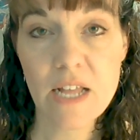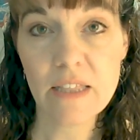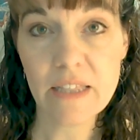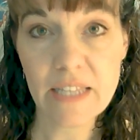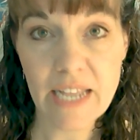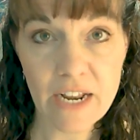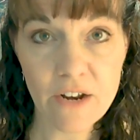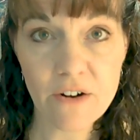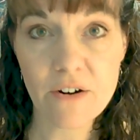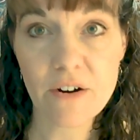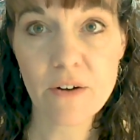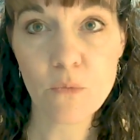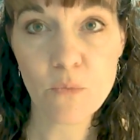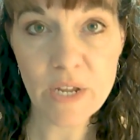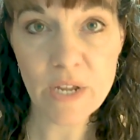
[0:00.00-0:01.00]
later
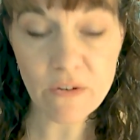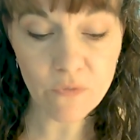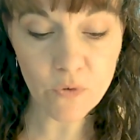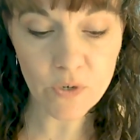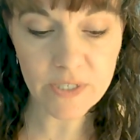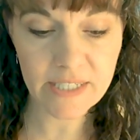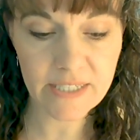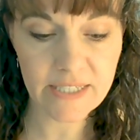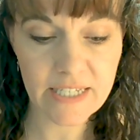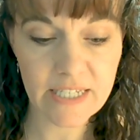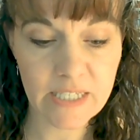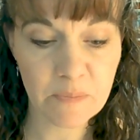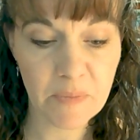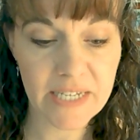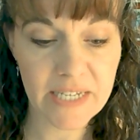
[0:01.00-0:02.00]
reinforces
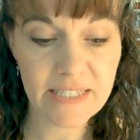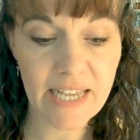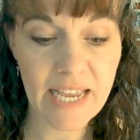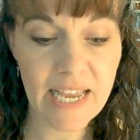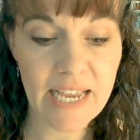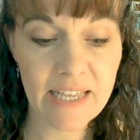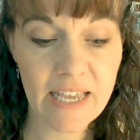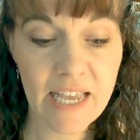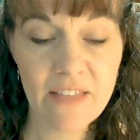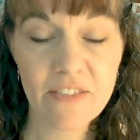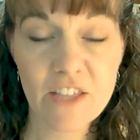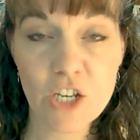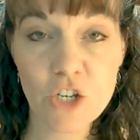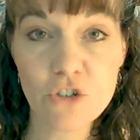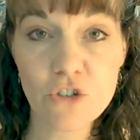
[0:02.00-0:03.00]
this by saying
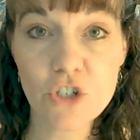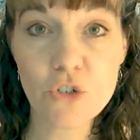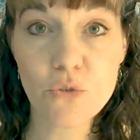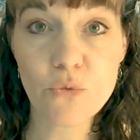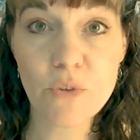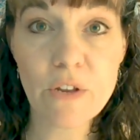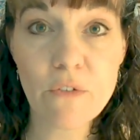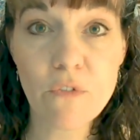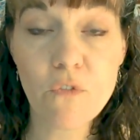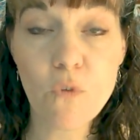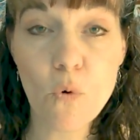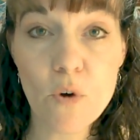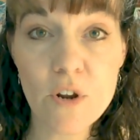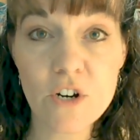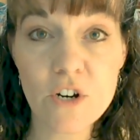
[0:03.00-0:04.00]
that you're to treat
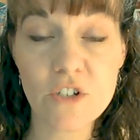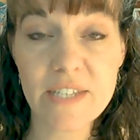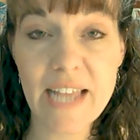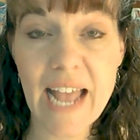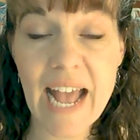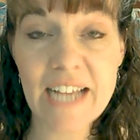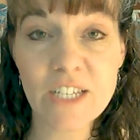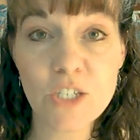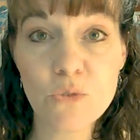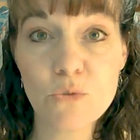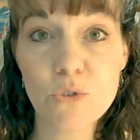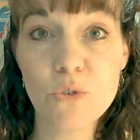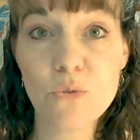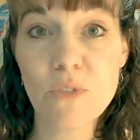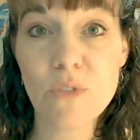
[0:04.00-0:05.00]
foreigners as you
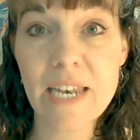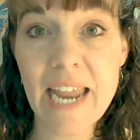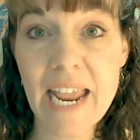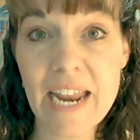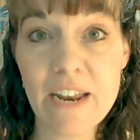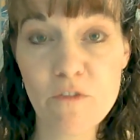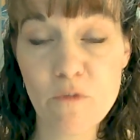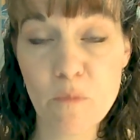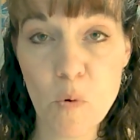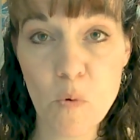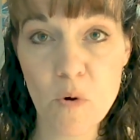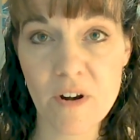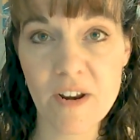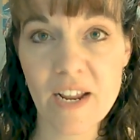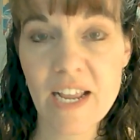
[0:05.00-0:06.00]
do the native
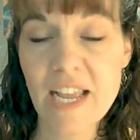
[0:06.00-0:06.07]
born.